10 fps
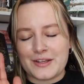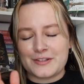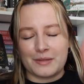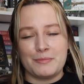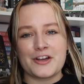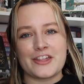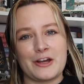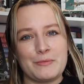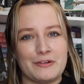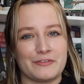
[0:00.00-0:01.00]
So the book that
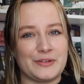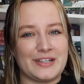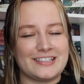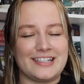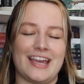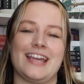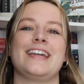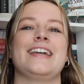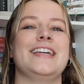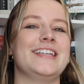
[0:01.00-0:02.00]
I'll be reviewing
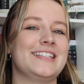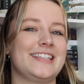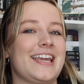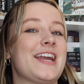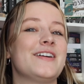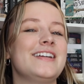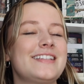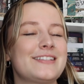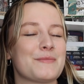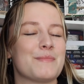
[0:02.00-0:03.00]
today is The
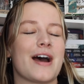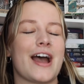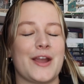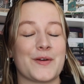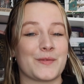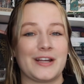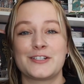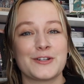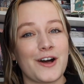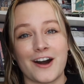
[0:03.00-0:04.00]
Heiress by
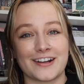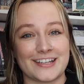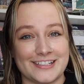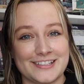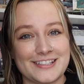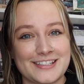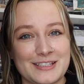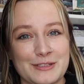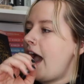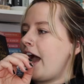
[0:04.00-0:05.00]
Rachel Hawkins.